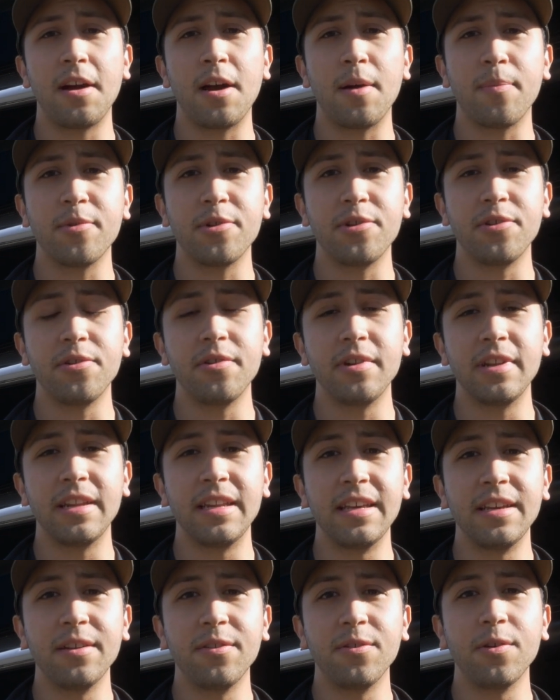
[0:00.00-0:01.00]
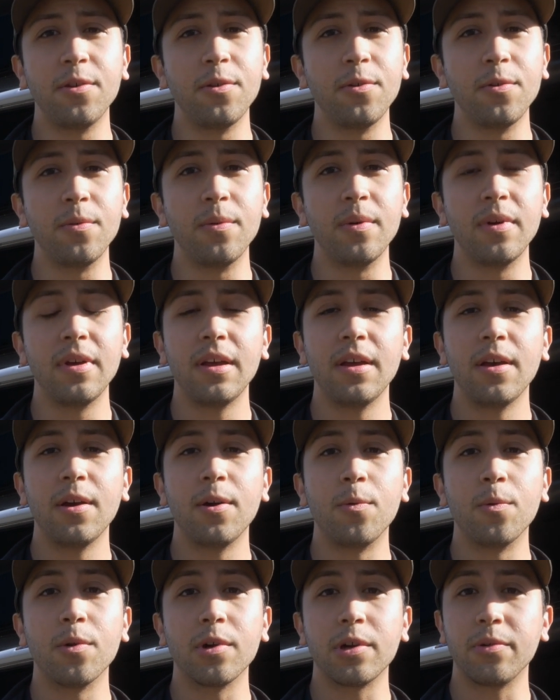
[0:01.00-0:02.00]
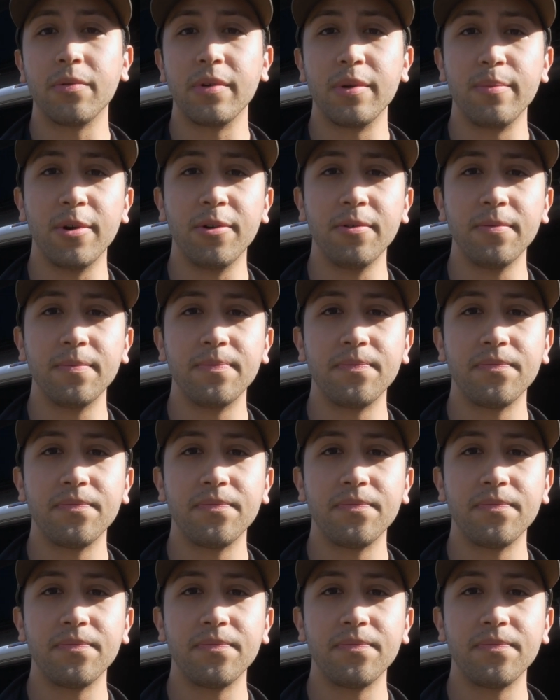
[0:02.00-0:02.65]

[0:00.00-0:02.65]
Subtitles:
opportunity to work remote.